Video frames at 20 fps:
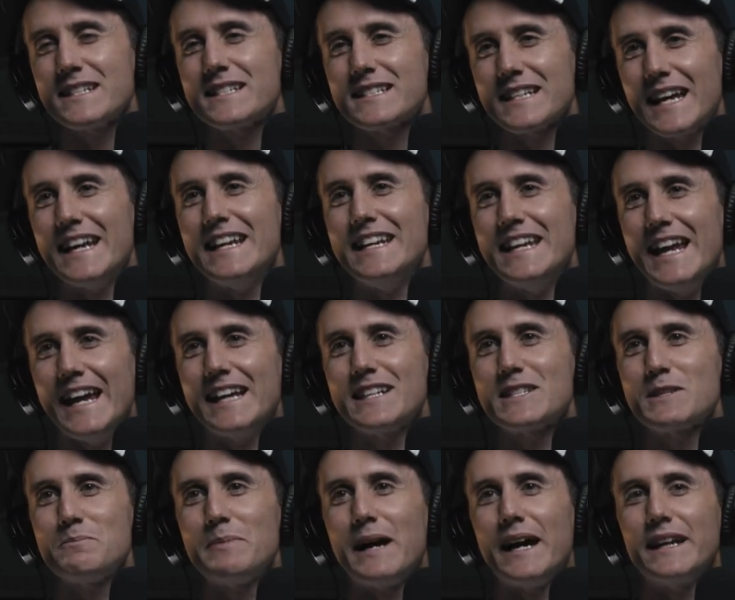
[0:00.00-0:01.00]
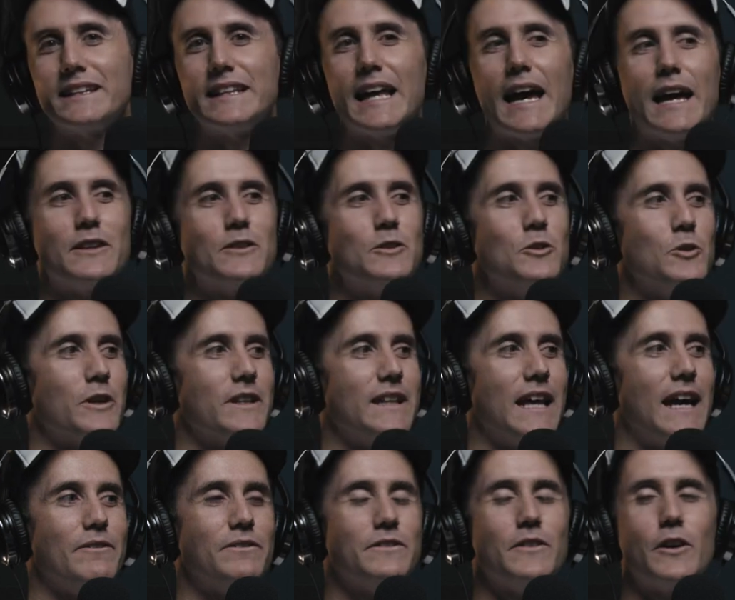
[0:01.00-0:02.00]
going to say yes, but that
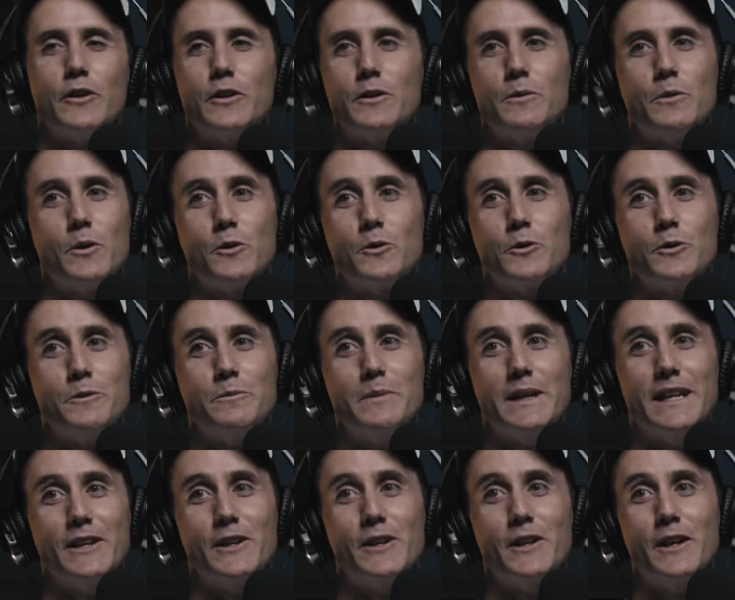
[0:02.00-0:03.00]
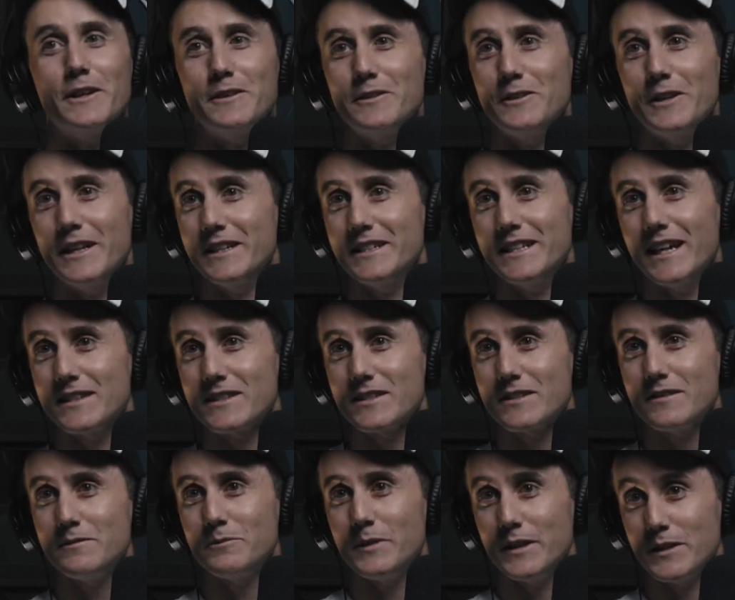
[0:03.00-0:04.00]
very well could be, it
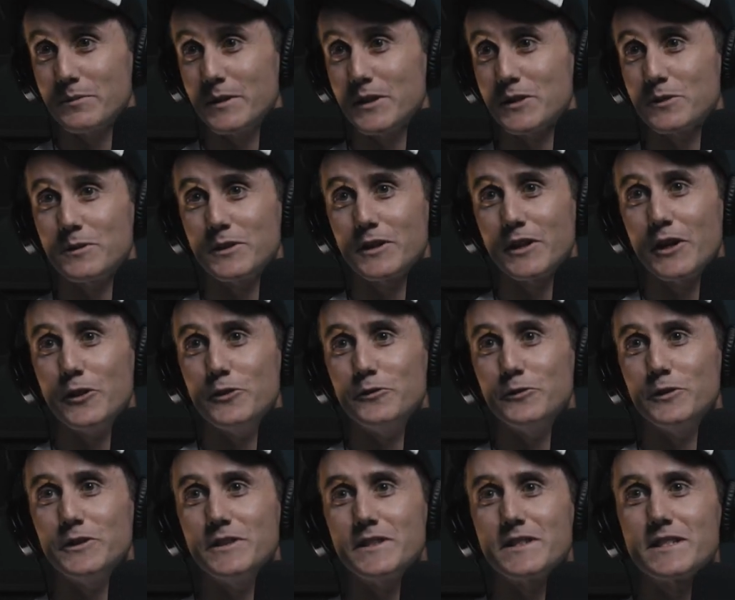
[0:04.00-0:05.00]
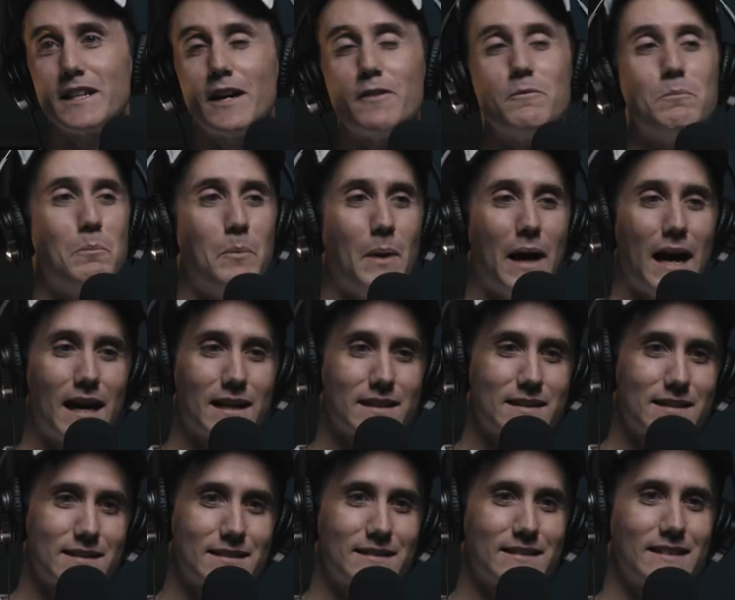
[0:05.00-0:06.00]
doesn't, especially with COVID and stuff,
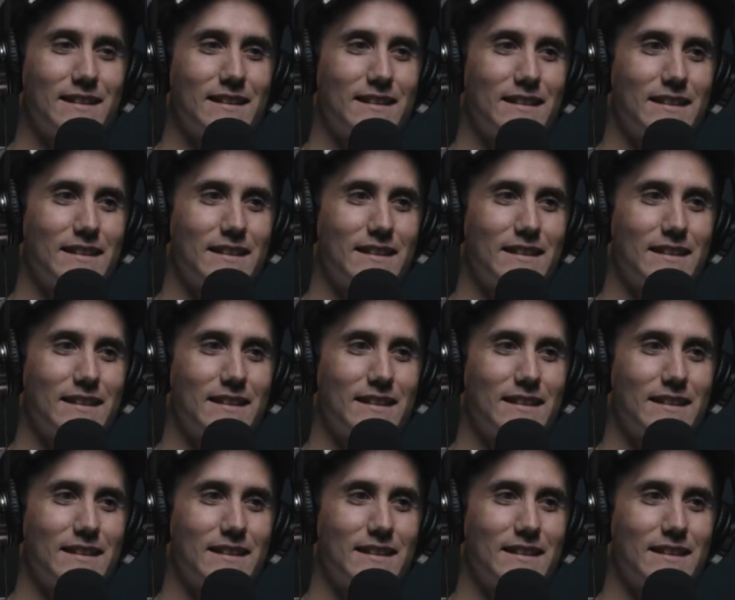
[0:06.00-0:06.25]
but